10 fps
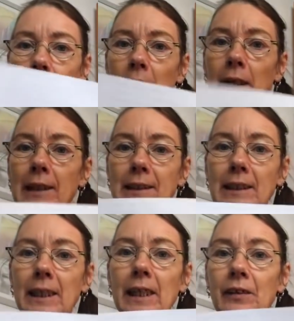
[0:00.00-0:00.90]
Let's
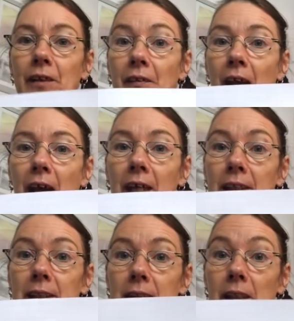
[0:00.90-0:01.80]
say that that
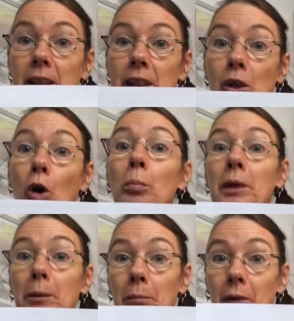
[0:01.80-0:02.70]
is the
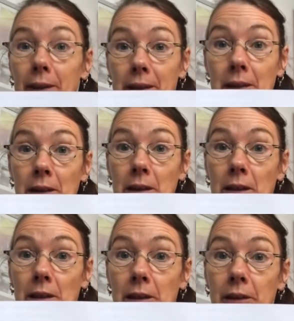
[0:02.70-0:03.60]

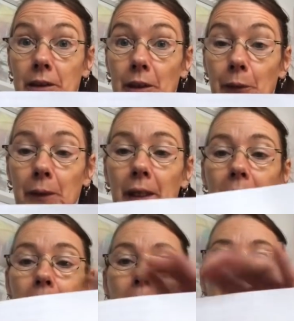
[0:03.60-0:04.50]
omnipresent, okay?